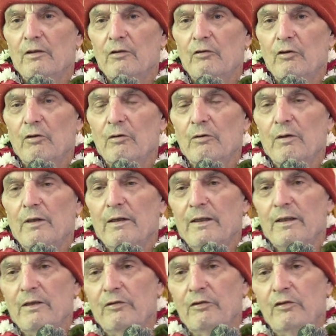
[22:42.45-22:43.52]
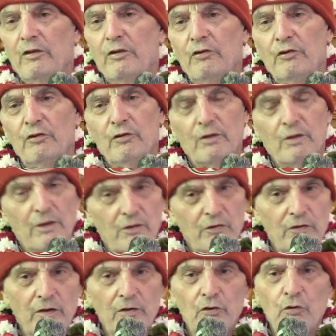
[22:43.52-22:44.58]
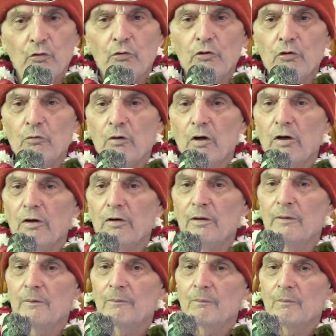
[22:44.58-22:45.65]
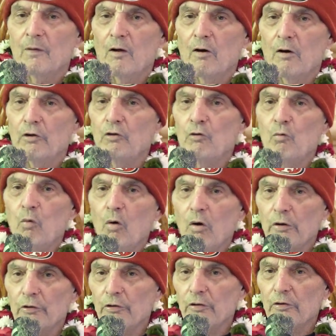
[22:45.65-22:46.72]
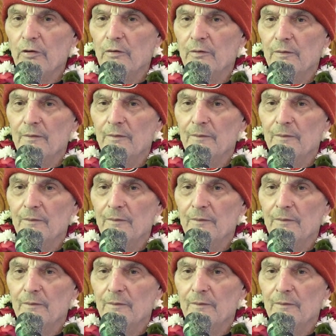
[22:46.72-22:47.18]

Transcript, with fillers: So, is this is this who you are? Are you water?